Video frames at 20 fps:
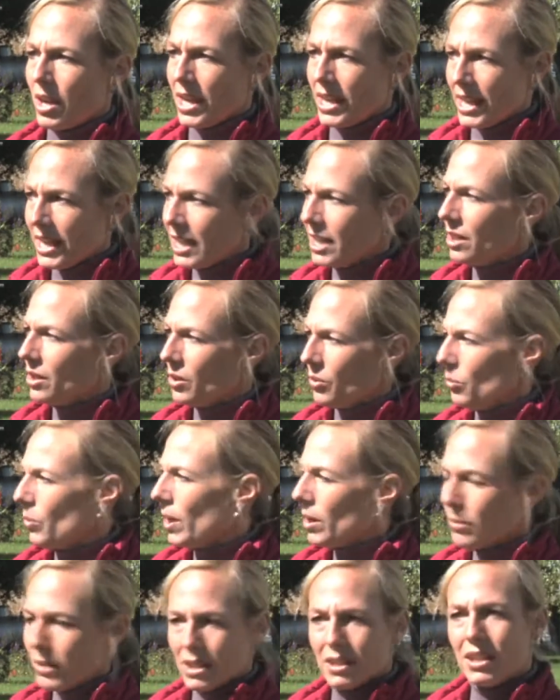In
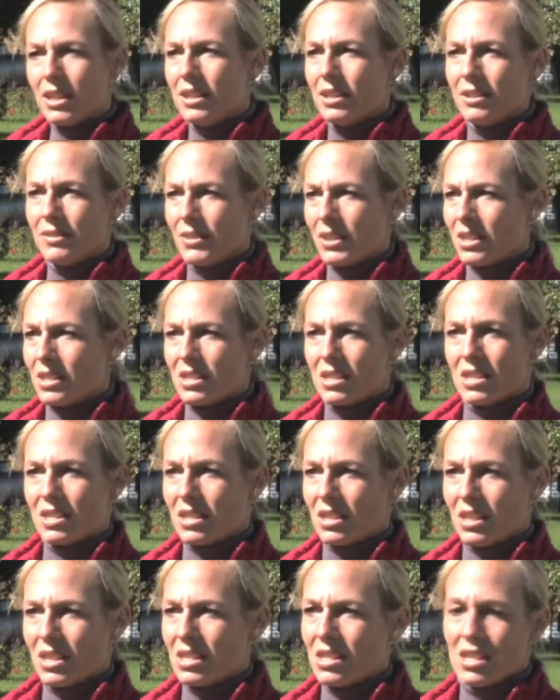where we live
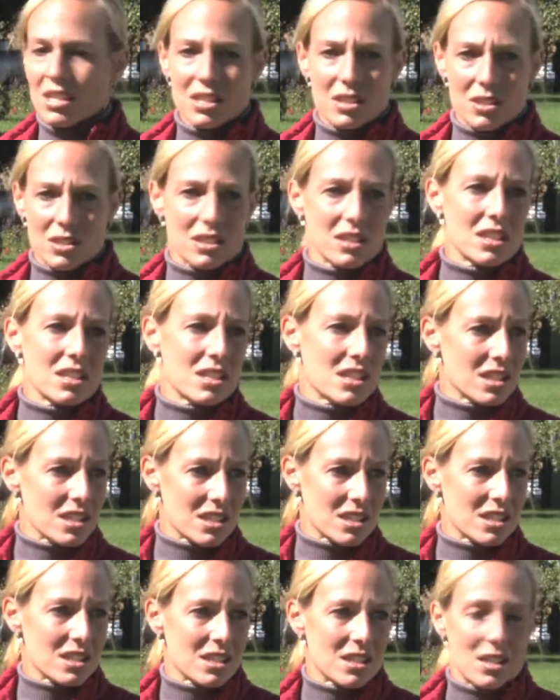this
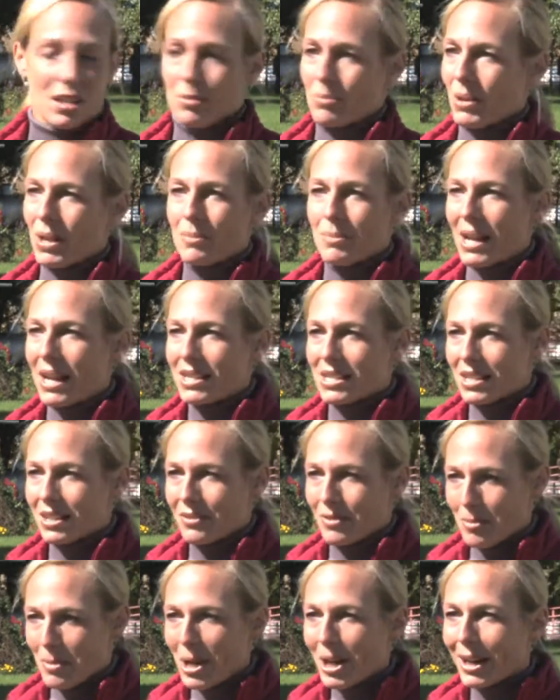is the breadbasket
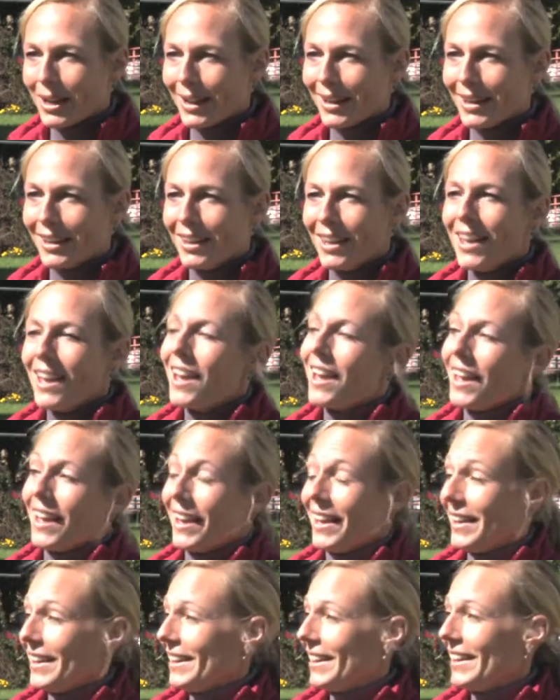of America,
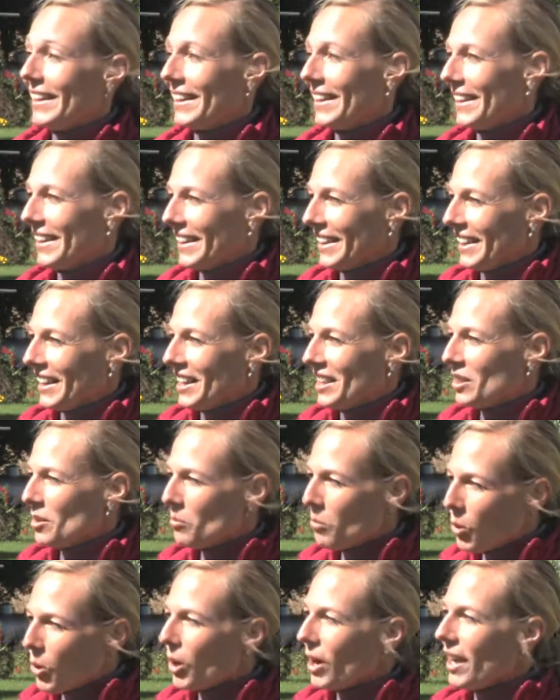and the
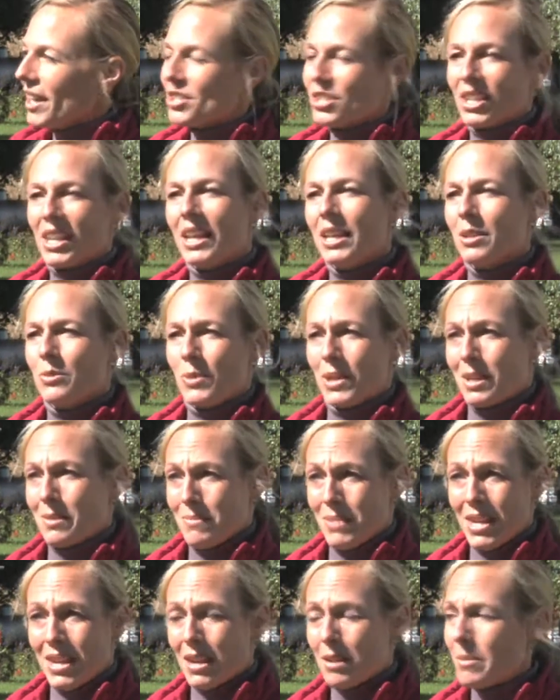more educated we can
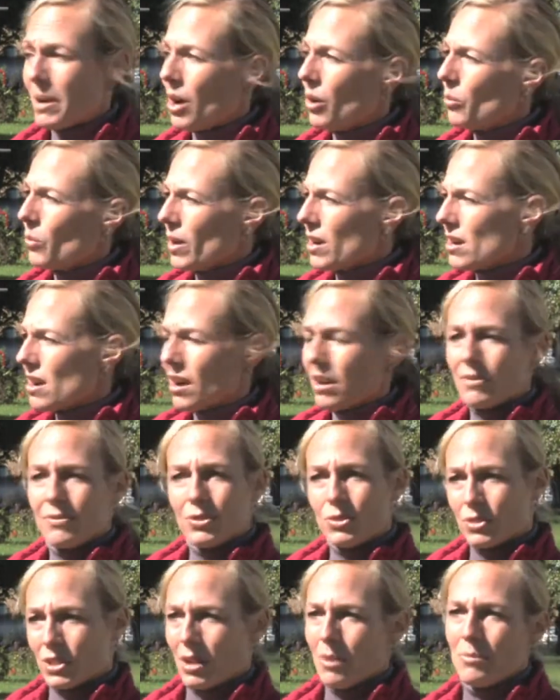be about where our
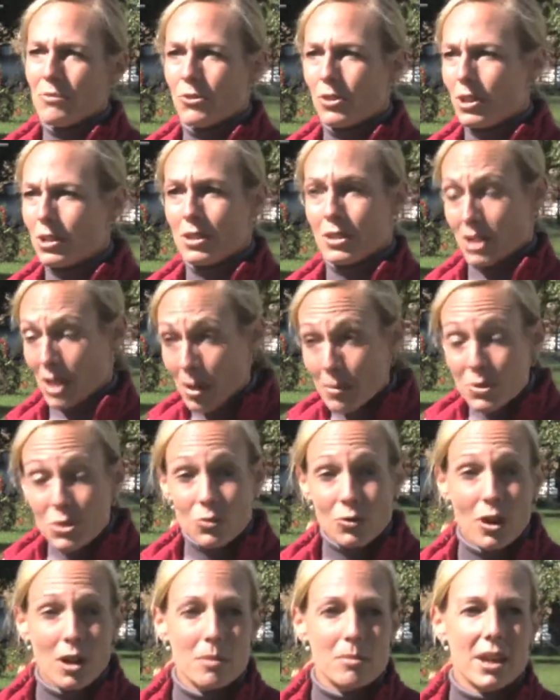food comes
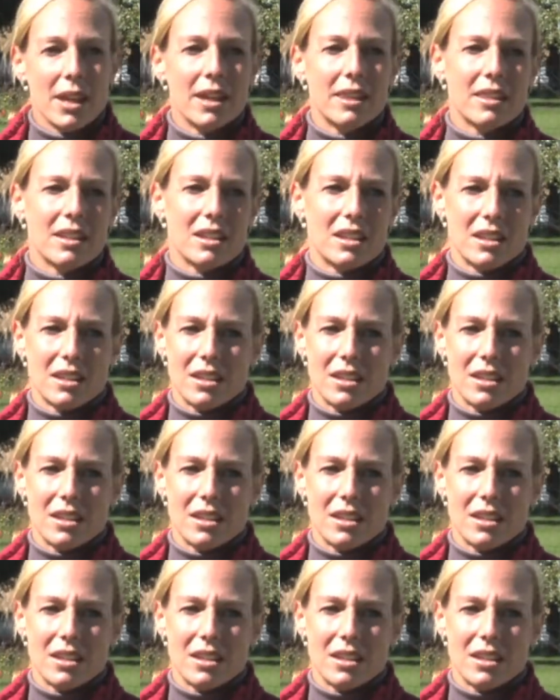from and